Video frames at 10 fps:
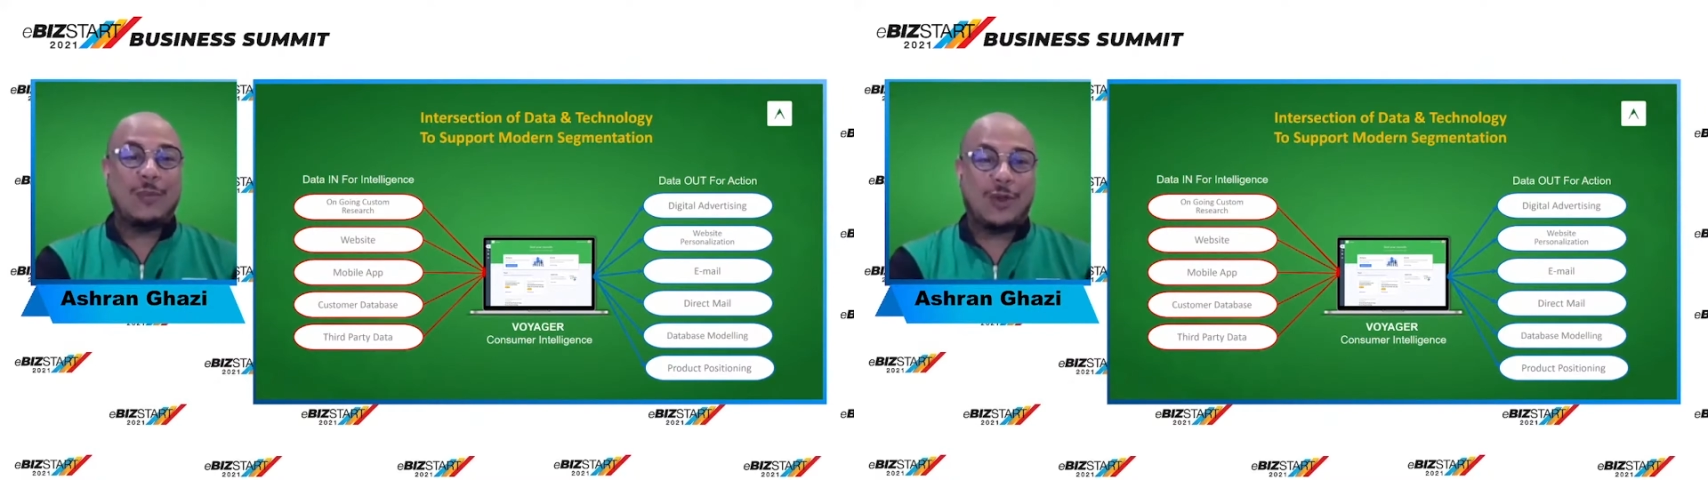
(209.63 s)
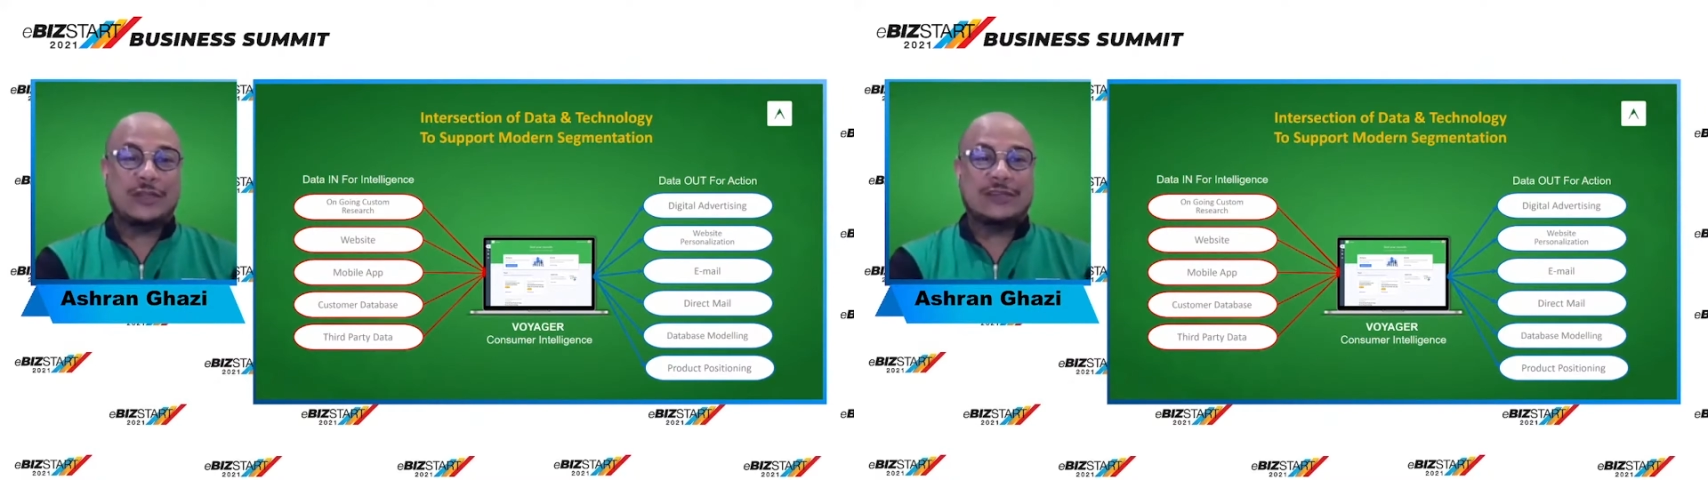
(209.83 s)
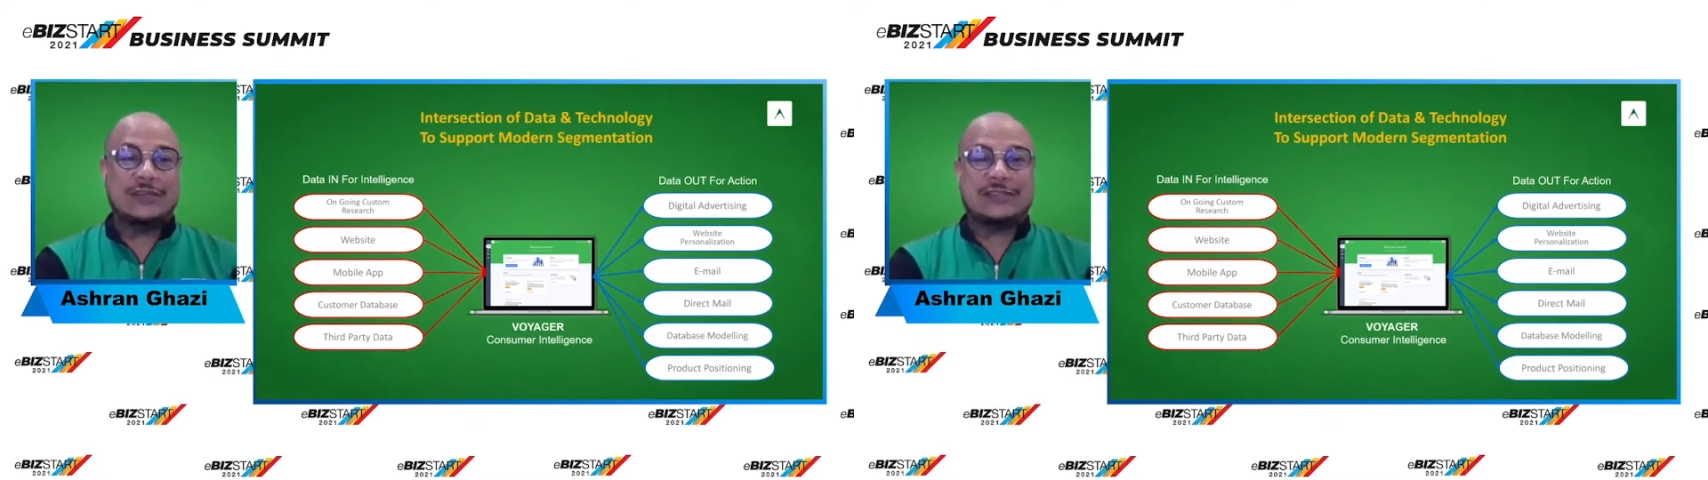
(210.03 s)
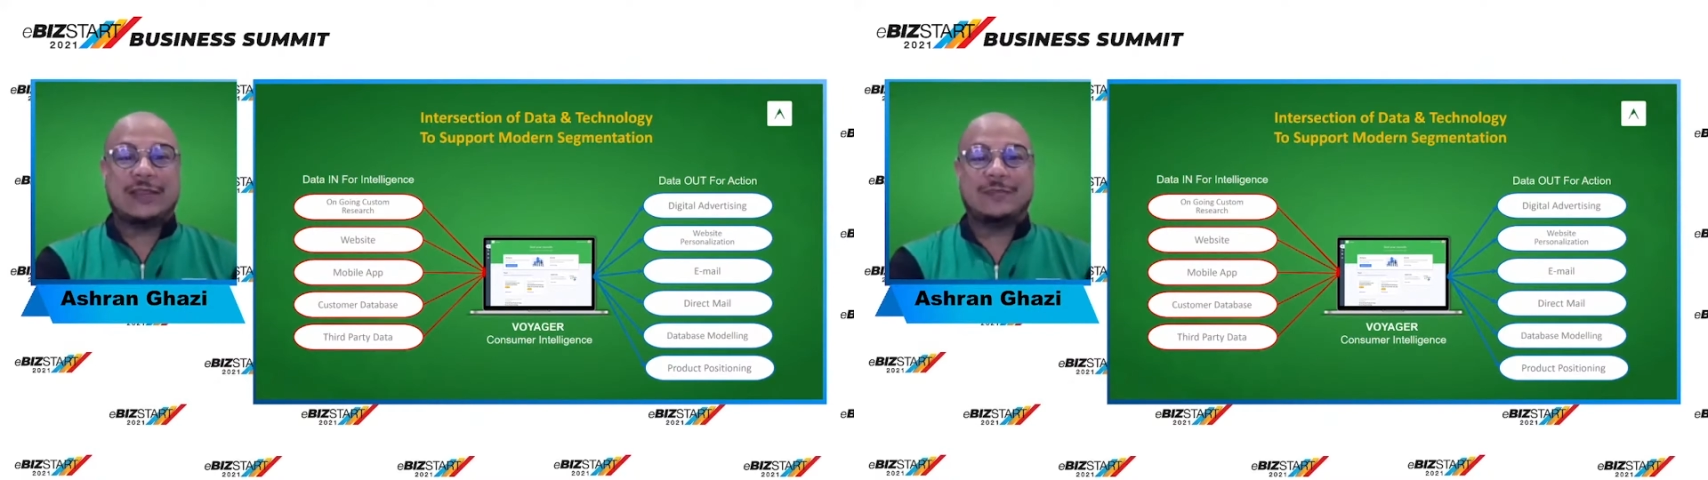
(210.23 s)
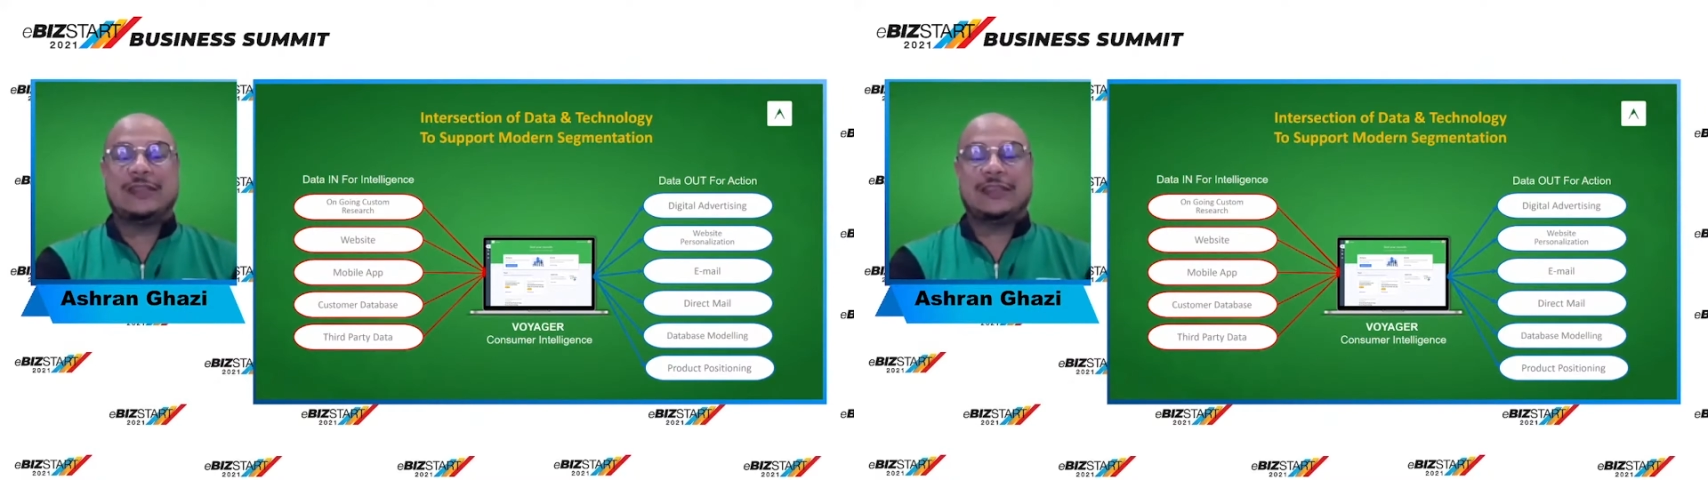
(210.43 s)
modern
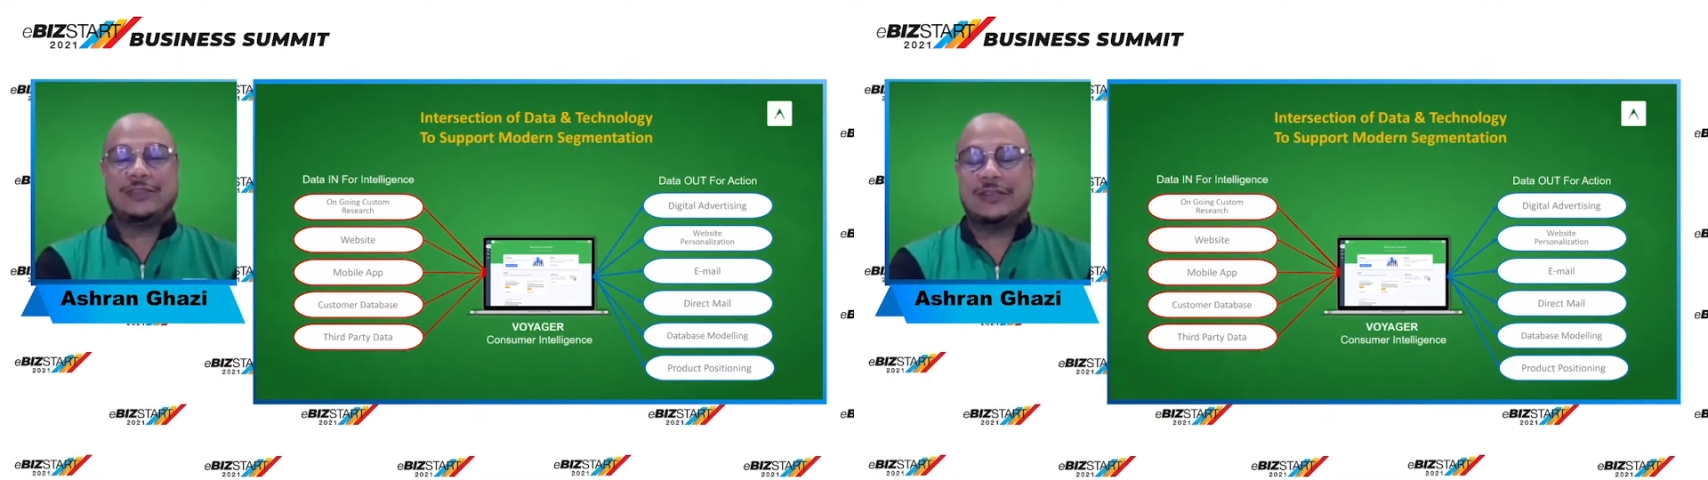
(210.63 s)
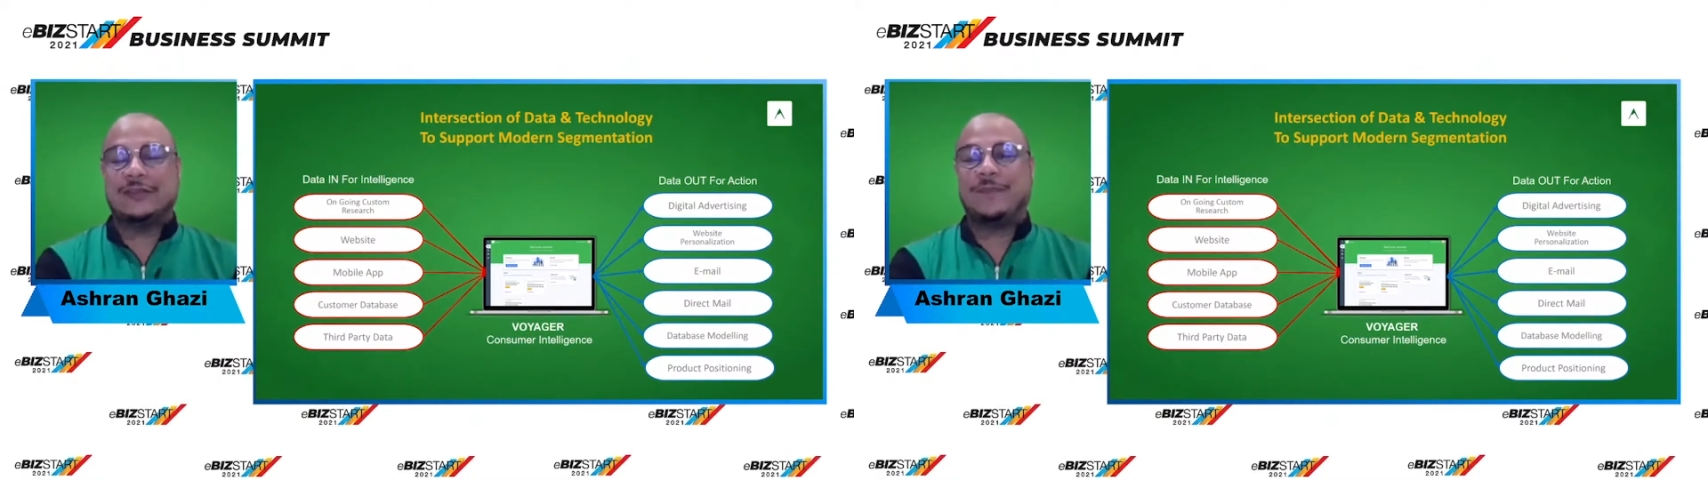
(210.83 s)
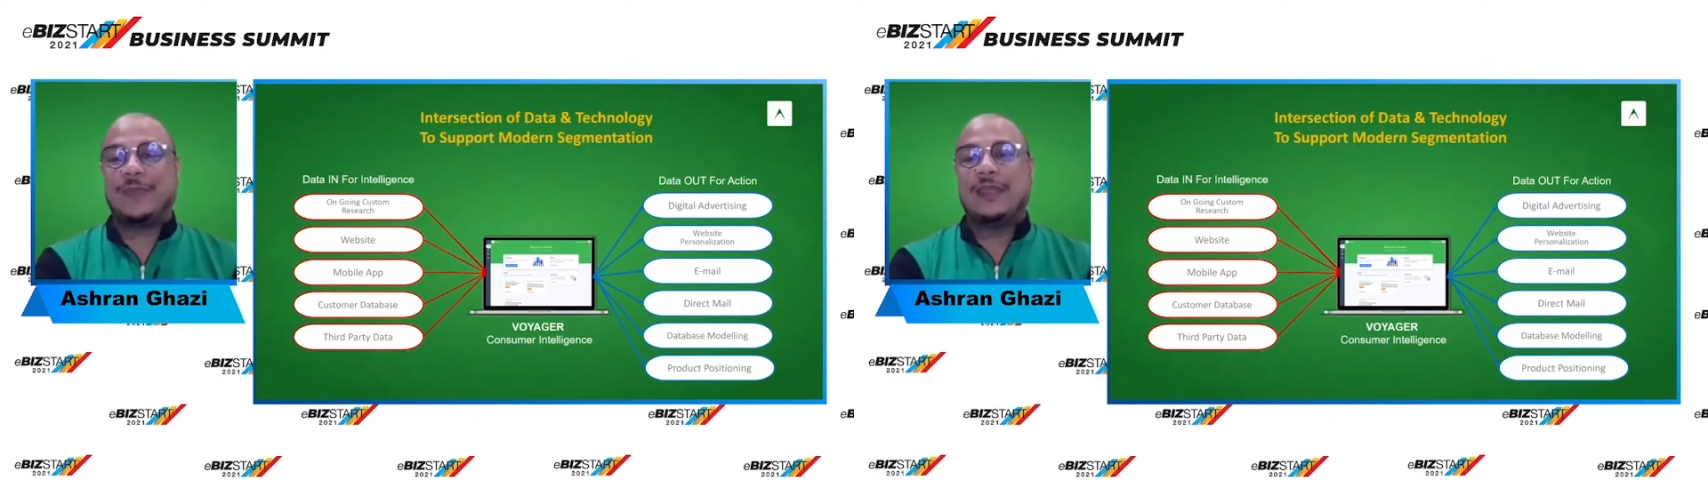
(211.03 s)
segmentation.